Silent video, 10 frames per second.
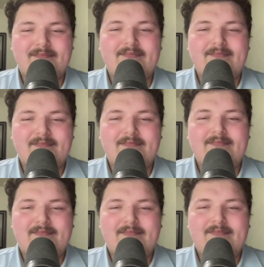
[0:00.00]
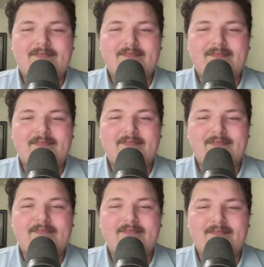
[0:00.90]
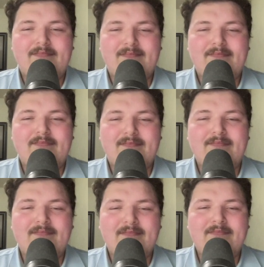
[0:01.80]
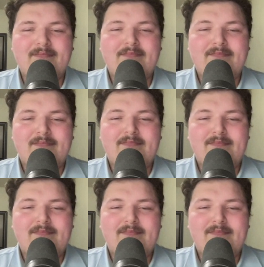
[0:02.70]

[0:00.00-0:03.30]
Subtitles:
(not speaking)